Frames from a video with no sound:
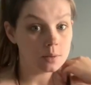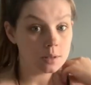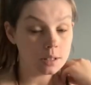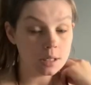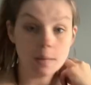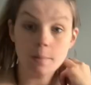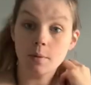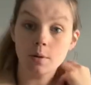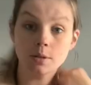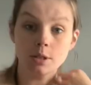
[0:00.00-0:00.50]

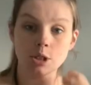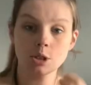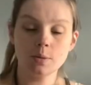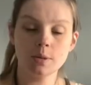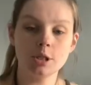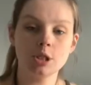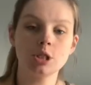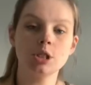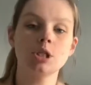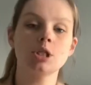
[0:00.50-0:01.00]
In most
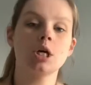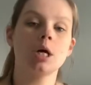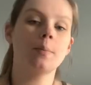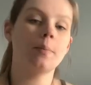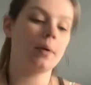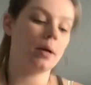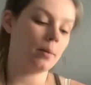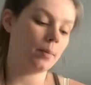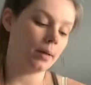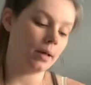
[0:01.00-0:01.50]
situations, you gotta
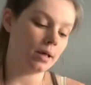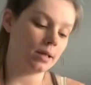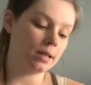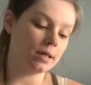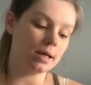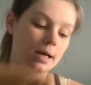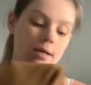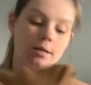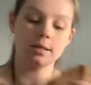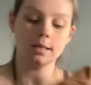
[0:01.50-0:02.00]
bring your blanket.
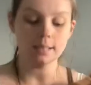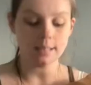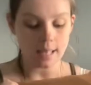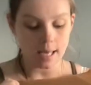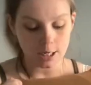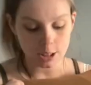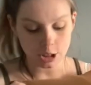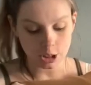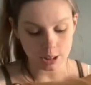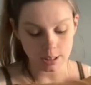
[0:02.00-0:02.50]
This
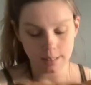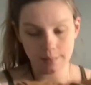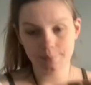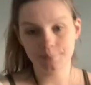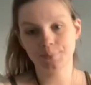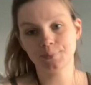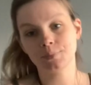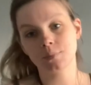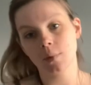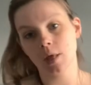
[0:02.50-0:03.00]
actually
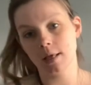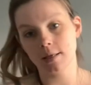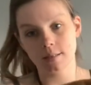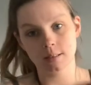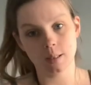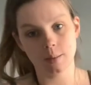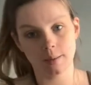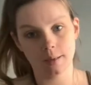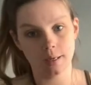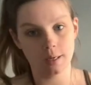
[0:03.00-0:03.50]
isn't the
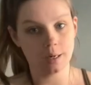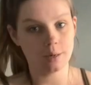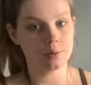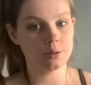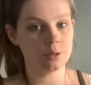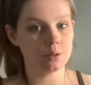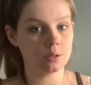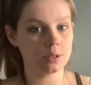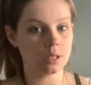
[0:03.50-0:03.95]
blanket I would use.